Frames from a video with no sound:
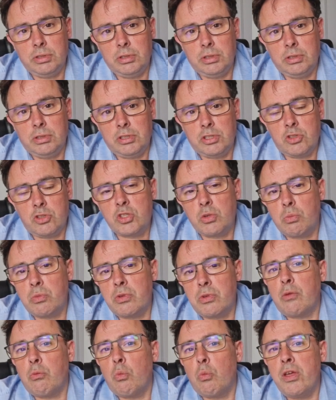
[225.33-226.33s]
so someone
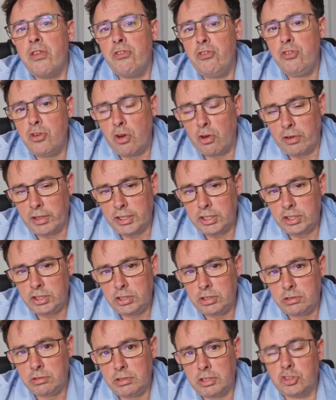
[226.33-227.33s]
that with
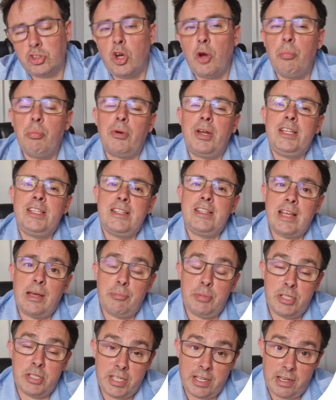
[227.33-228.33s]
knowledge that's operating in that
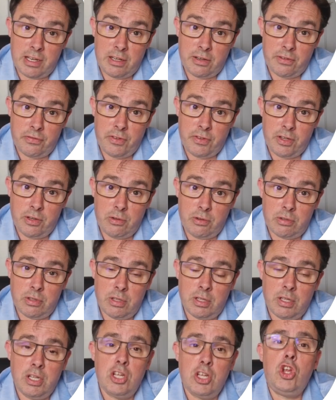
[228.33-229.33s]
particular field,
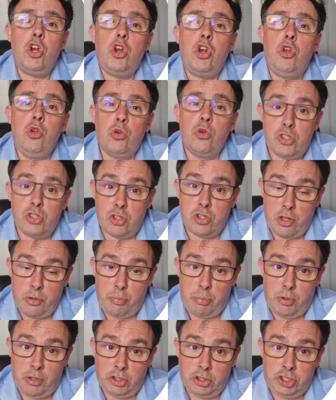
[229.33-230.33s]
looks at the
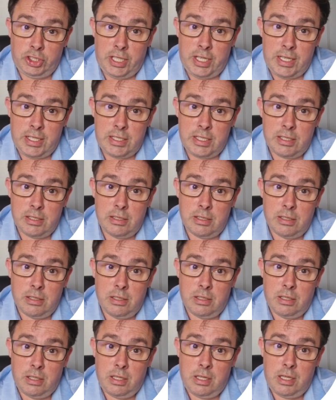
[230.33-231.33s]
project,
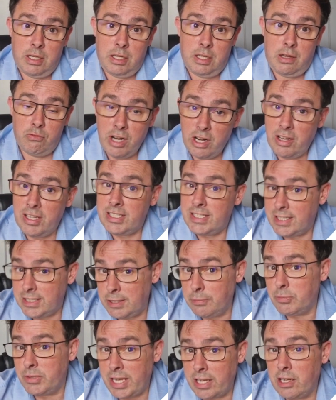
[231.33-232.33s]
realises there's
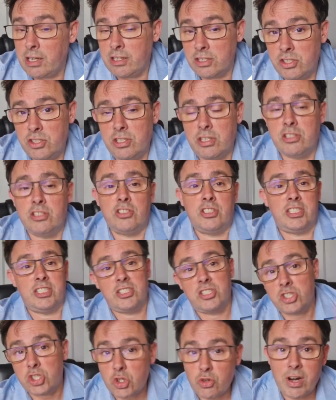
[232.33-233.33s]
some technical uncertainties,
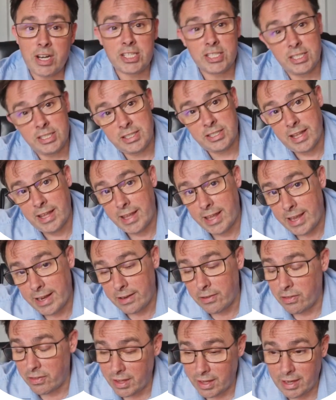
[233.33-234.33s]
scratches their head
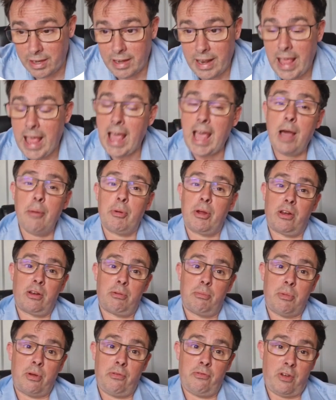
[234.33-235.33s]
and thinking, how am I going
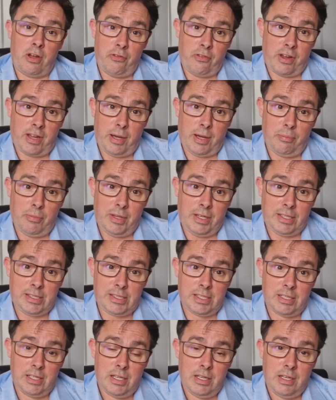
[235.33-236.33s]
to overcome
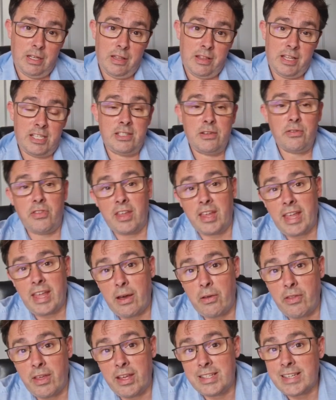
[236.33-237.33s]
this? There's nothing out
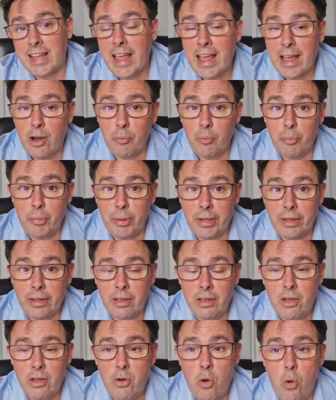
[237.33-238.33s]
there to help me.
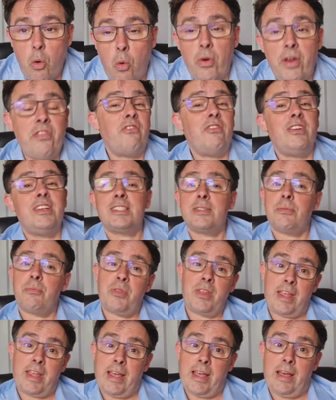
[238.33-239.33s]
Or if there is
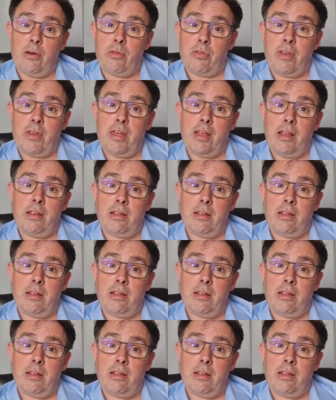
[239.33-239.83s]
something out there,